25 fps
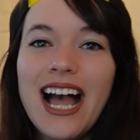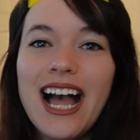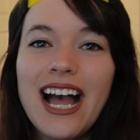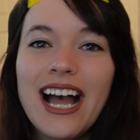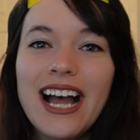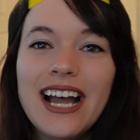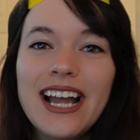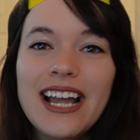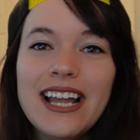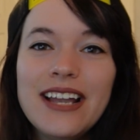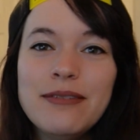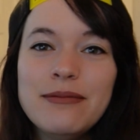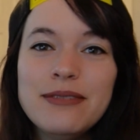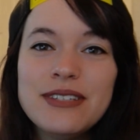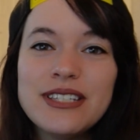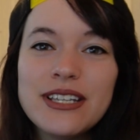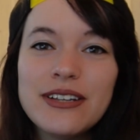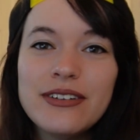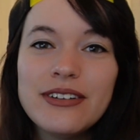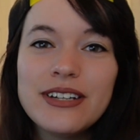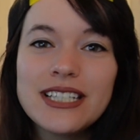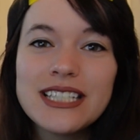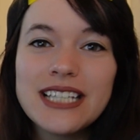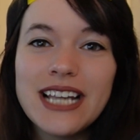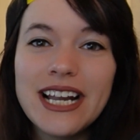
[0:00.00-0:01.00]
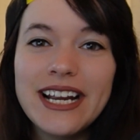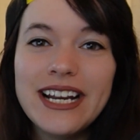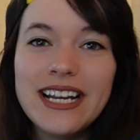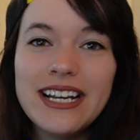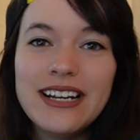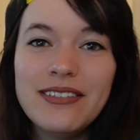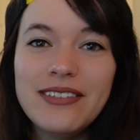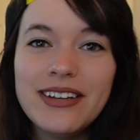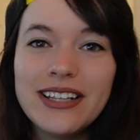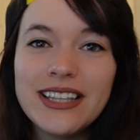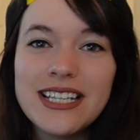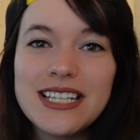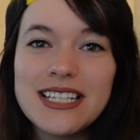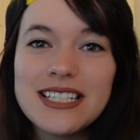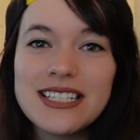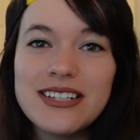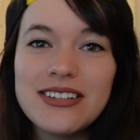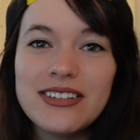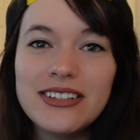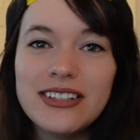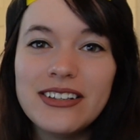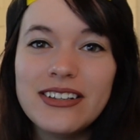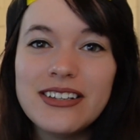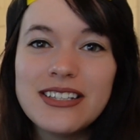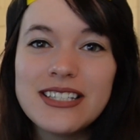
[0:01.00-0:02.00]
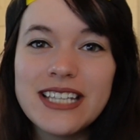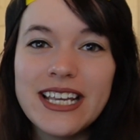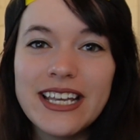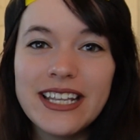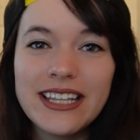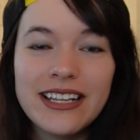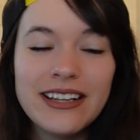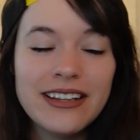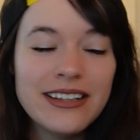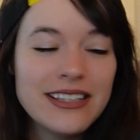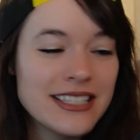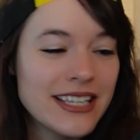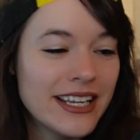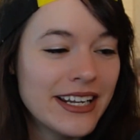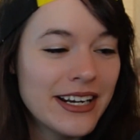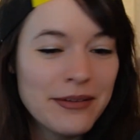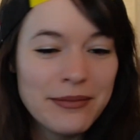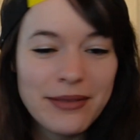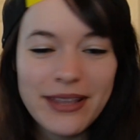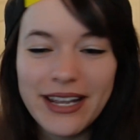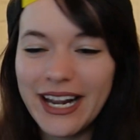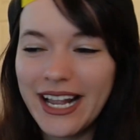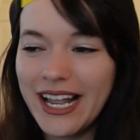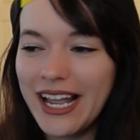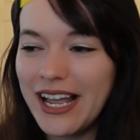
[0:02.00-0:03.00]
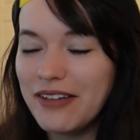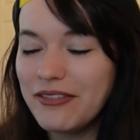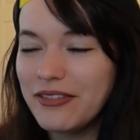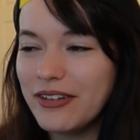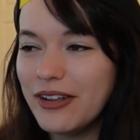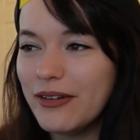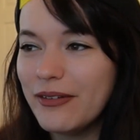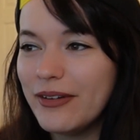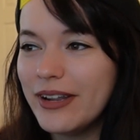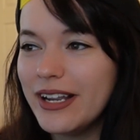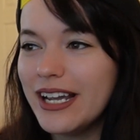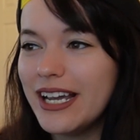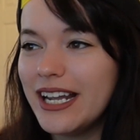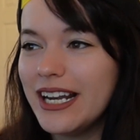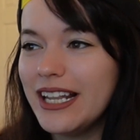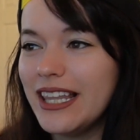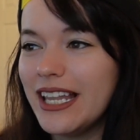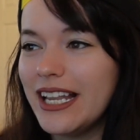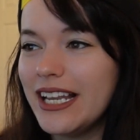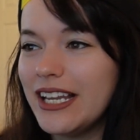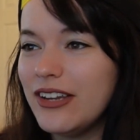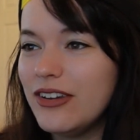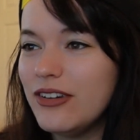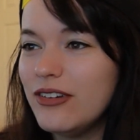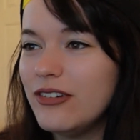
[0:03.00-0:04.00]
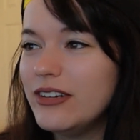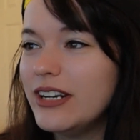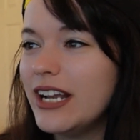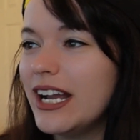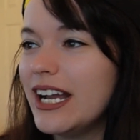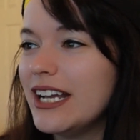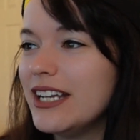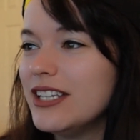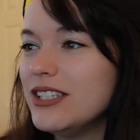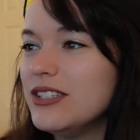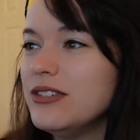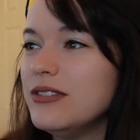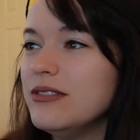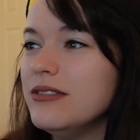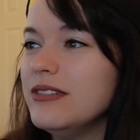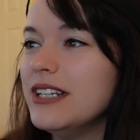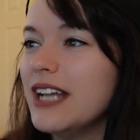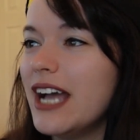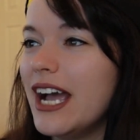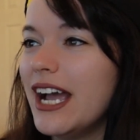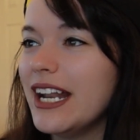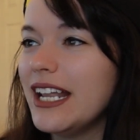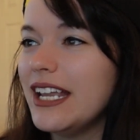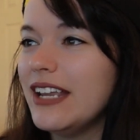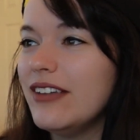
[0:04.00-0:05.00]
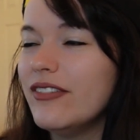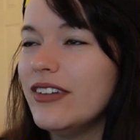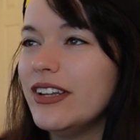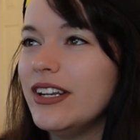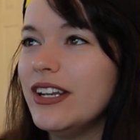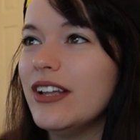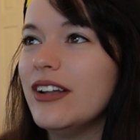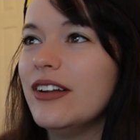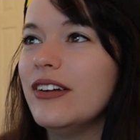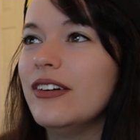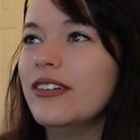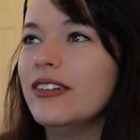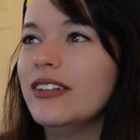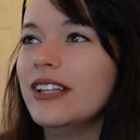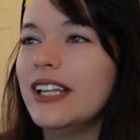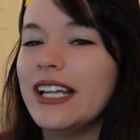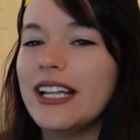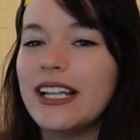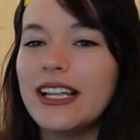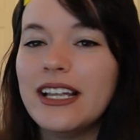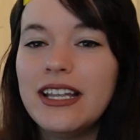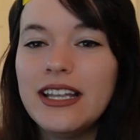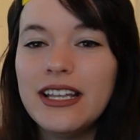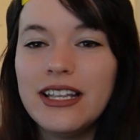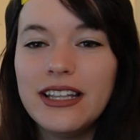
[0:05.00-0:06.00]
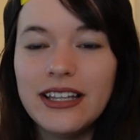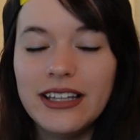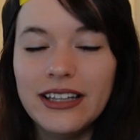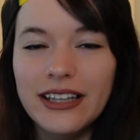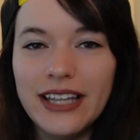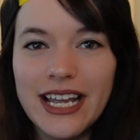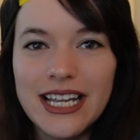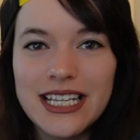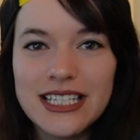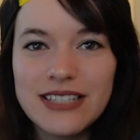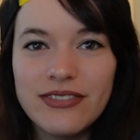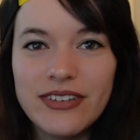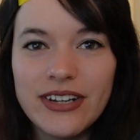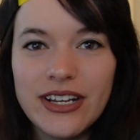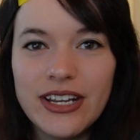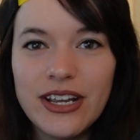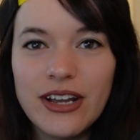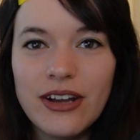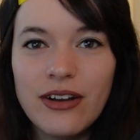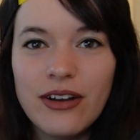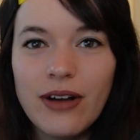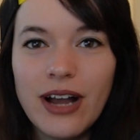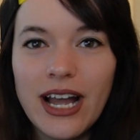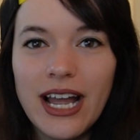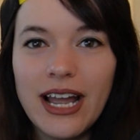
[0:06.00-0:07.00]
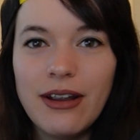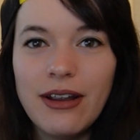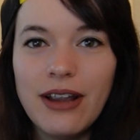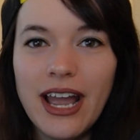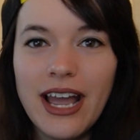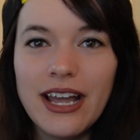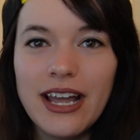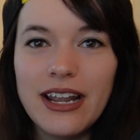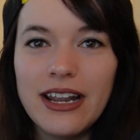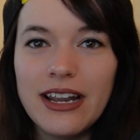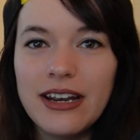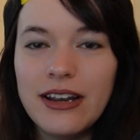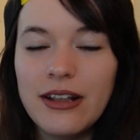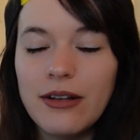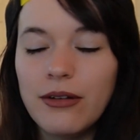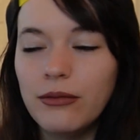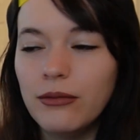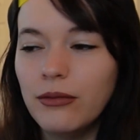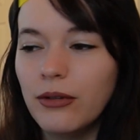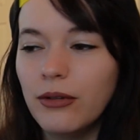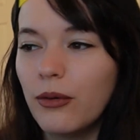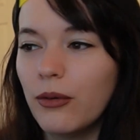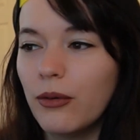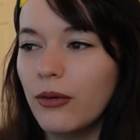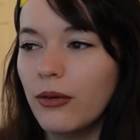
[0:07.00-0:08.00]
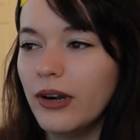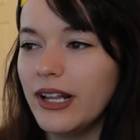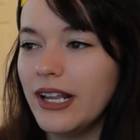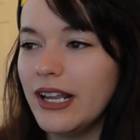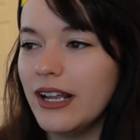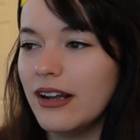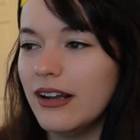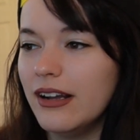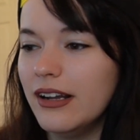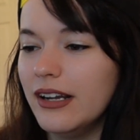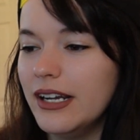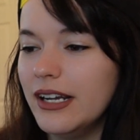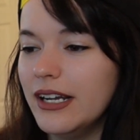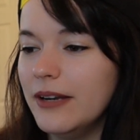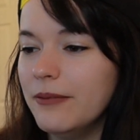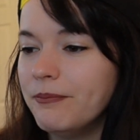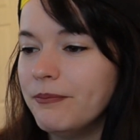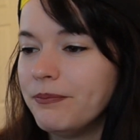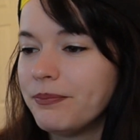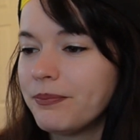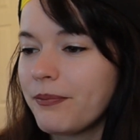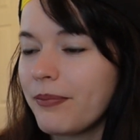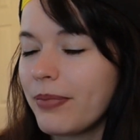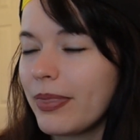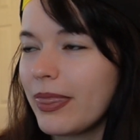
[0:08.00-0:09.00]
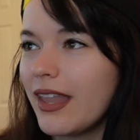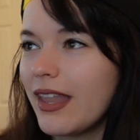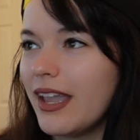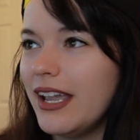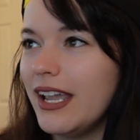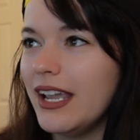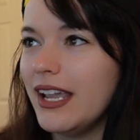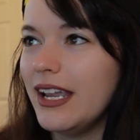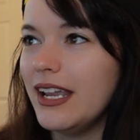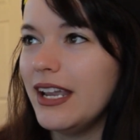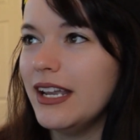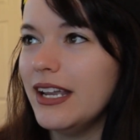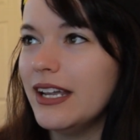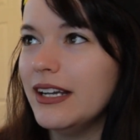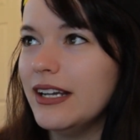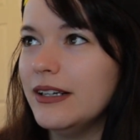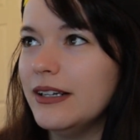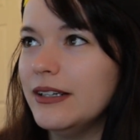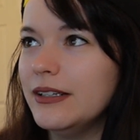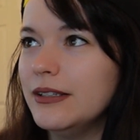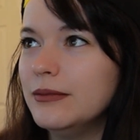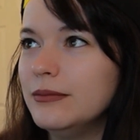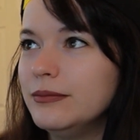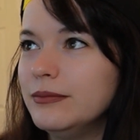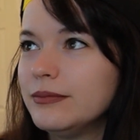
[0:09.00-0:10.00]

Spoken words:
I am so excited about this new little setup that I have going on. Like, you guys do not even know. Like, the last video I had recording on a